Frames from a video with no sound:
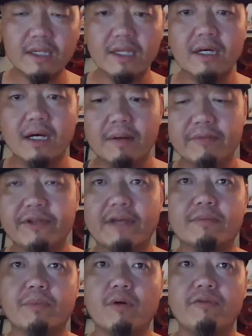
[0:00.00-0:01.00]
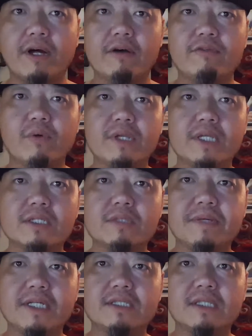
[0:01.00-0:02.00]
The flavor profile for this
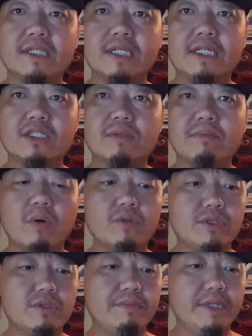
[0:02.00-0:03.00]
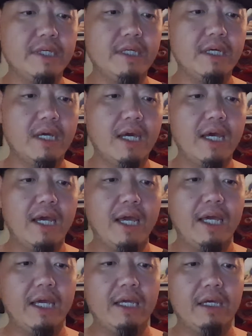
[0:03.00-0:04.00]
basically is supposed to be
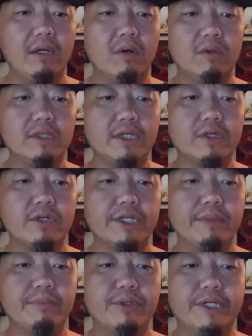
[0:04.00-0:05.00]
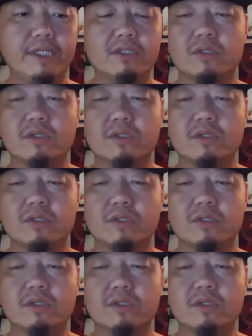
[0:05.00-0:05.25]
a golden cookie pudding.